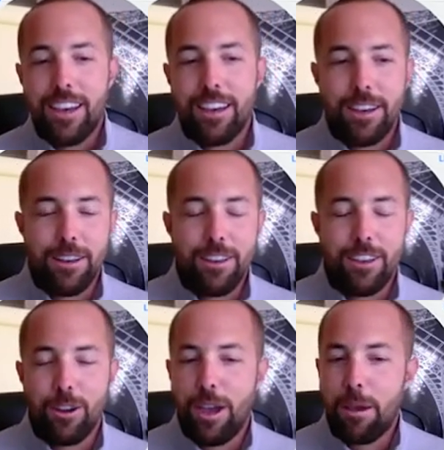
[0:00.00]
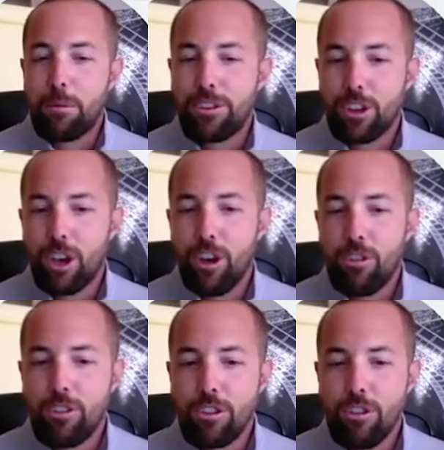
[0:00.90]
uh, you know, able to
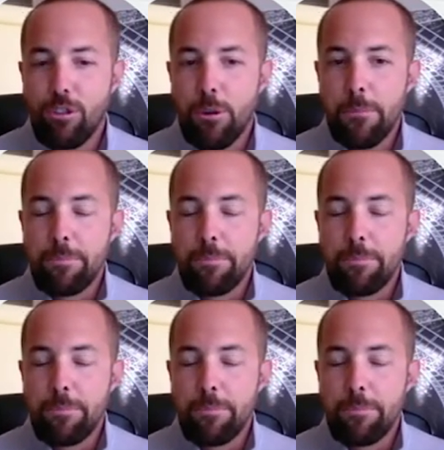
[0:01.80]
go to